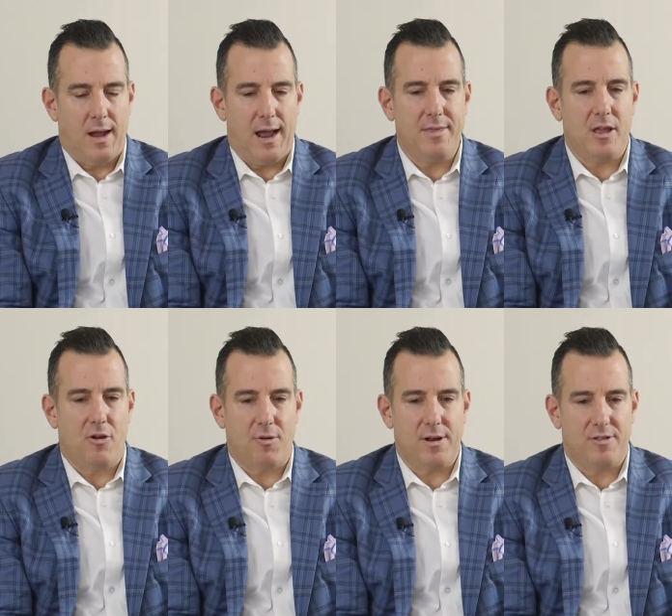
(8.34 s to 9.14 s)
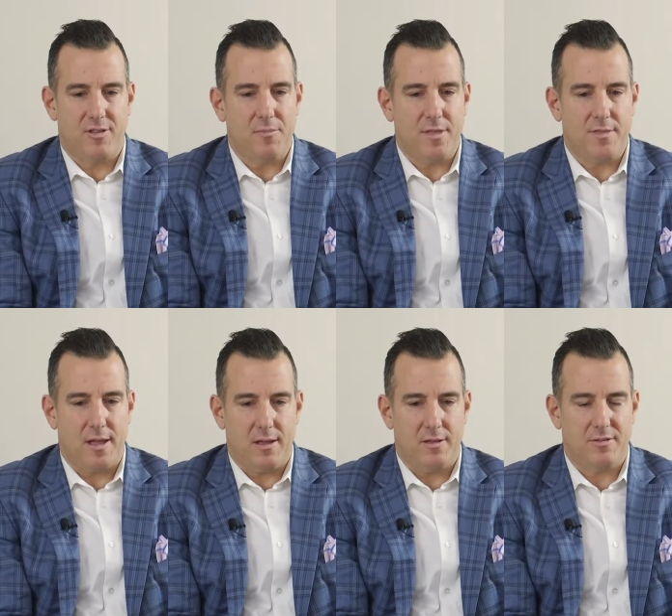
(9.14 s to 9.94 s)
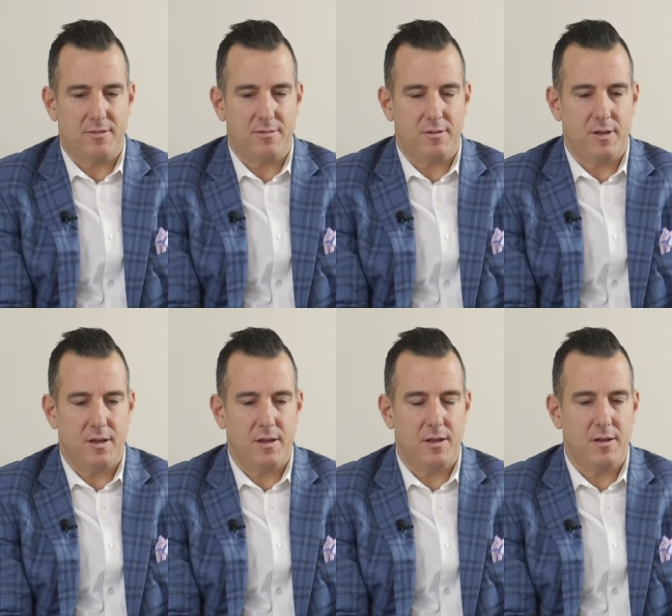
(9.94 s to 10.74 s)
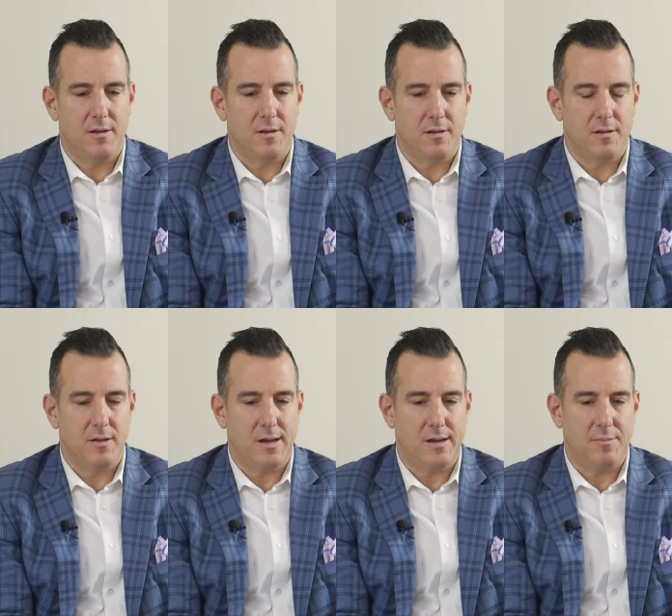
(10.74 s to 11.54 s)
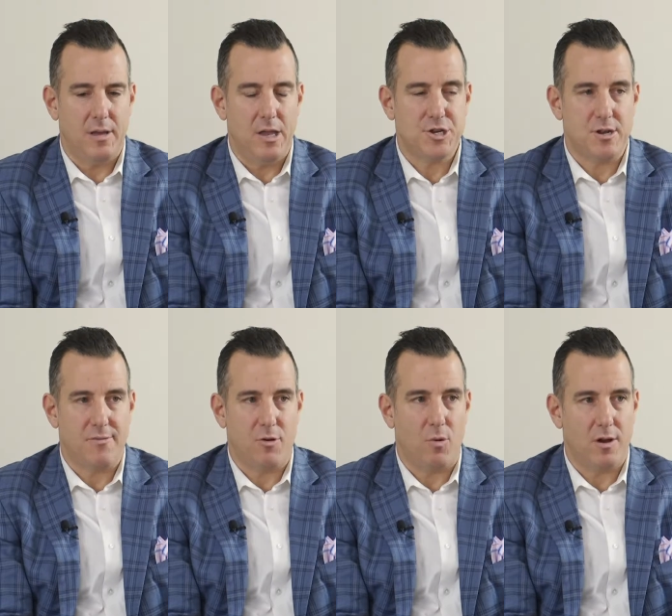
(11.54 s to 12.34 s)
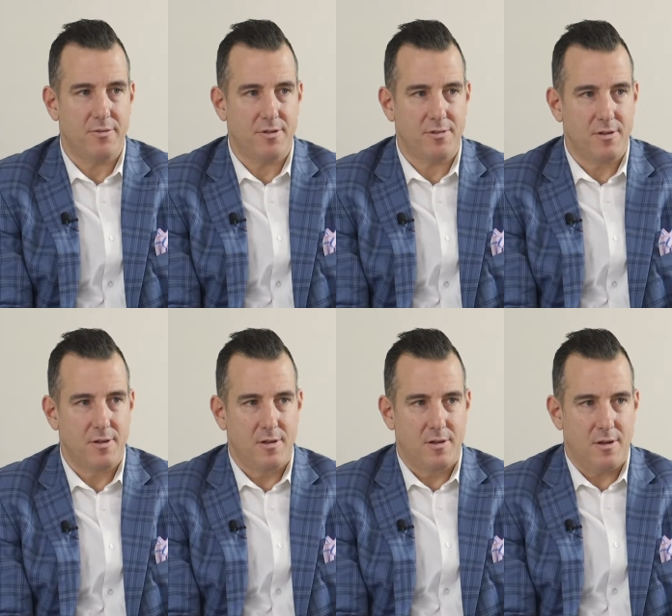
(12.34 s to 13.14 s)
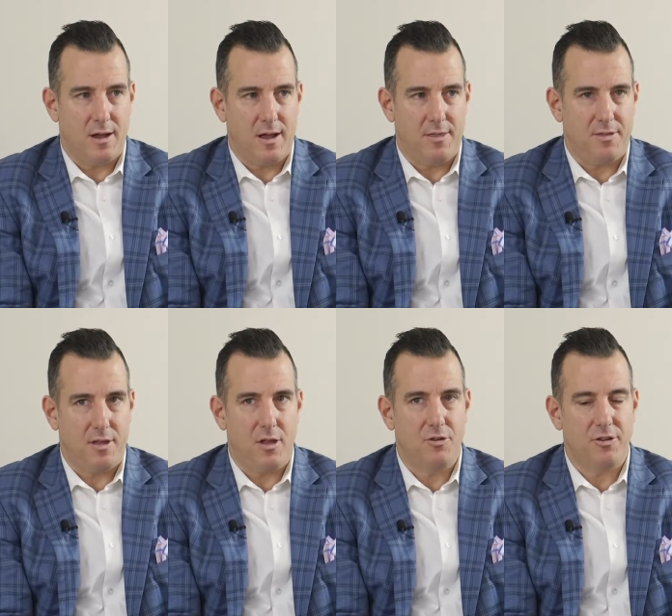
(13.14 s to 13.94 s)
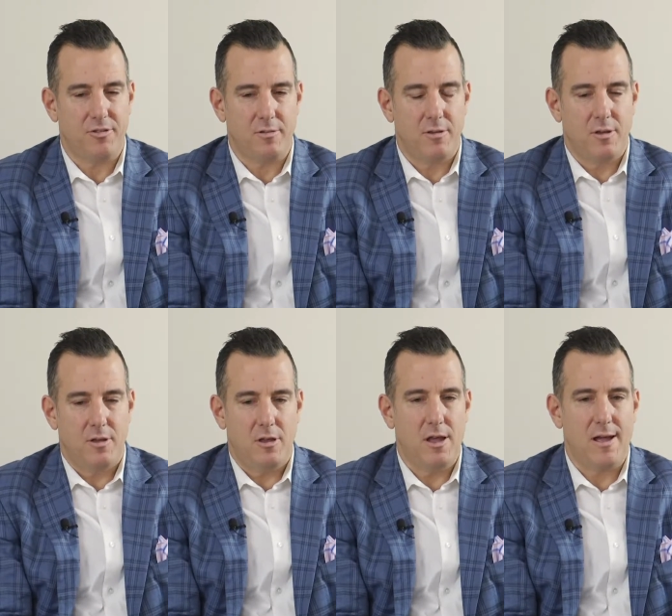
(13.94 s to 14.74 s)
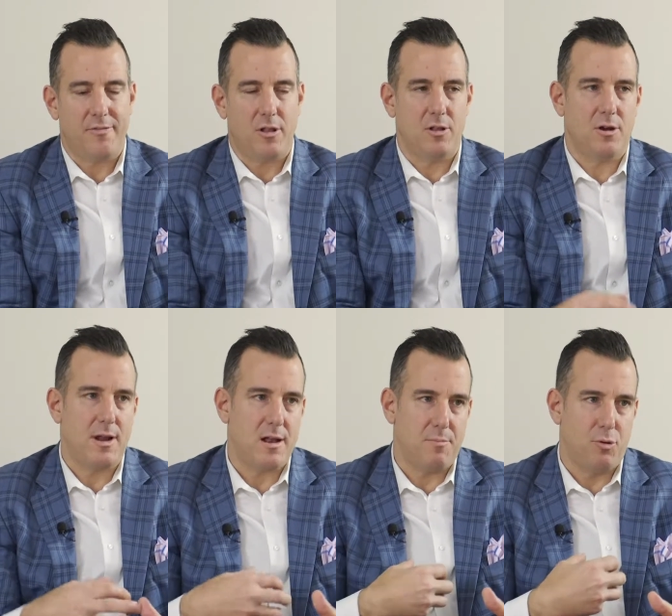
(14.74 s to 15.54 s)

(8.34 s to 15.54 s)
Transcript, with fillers: I think grit is something that is in each and every one of us. I think you have to learn how to